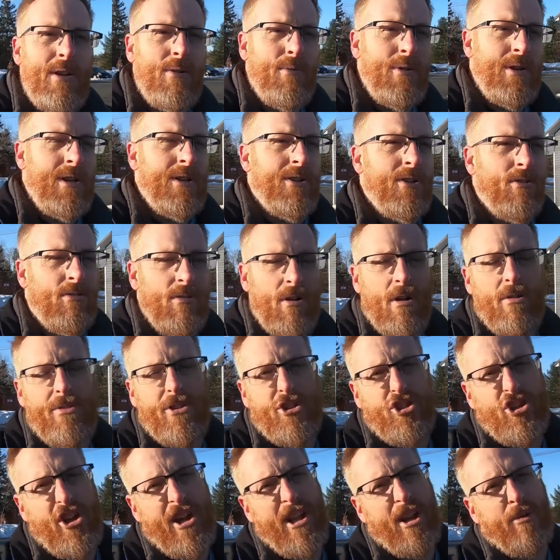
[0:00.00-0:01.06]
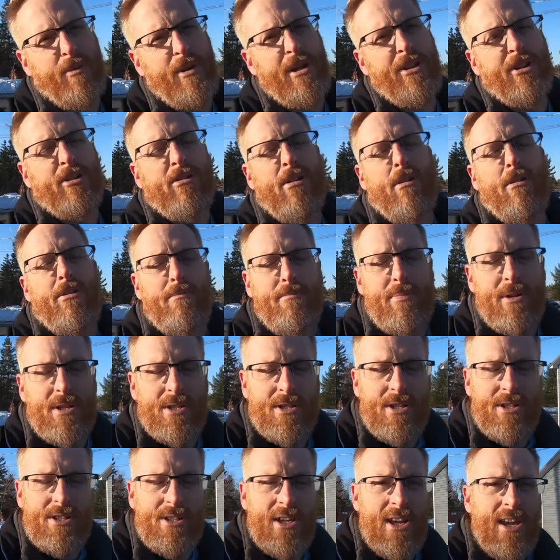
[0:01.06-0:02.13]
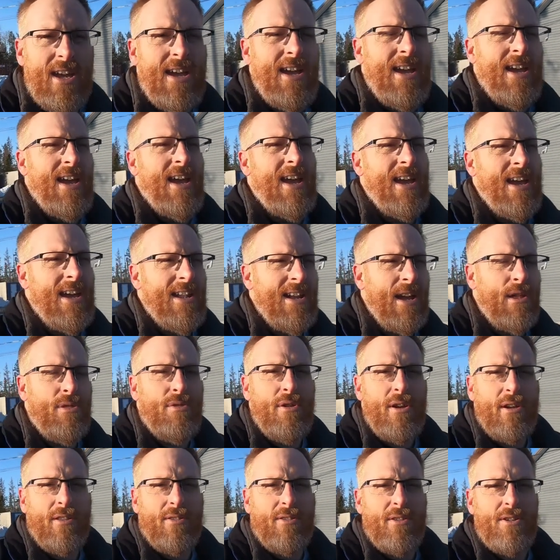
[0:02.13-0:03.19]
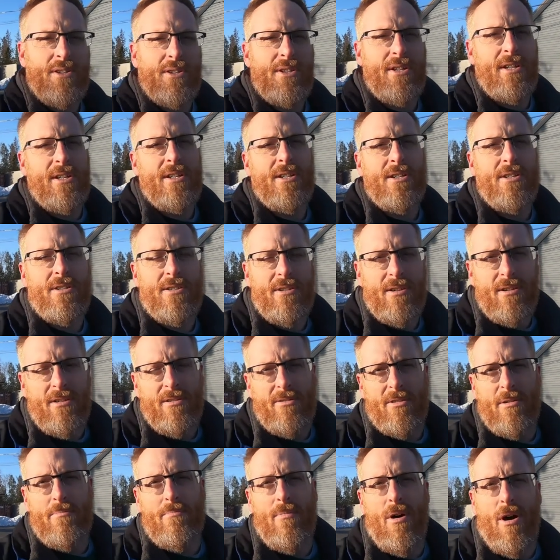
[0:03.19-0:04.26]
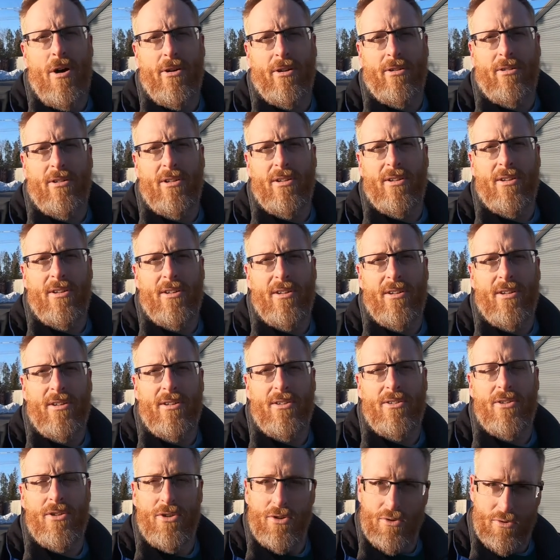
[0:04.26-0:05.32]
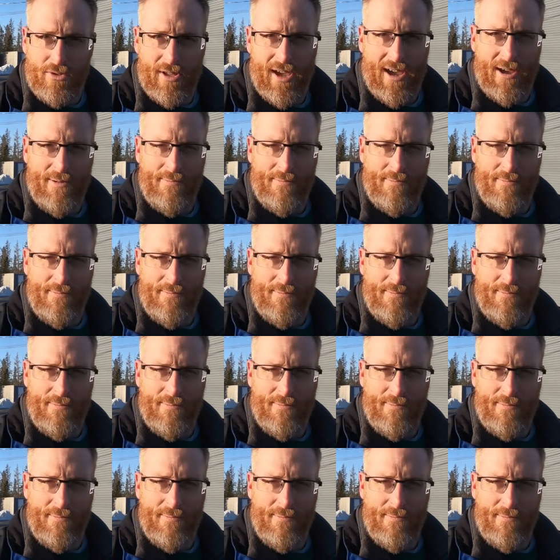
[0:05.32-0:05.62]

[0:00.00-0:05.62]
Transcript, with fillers: We need to grow the channel, we need to grow the business, and I think this is the model to do that.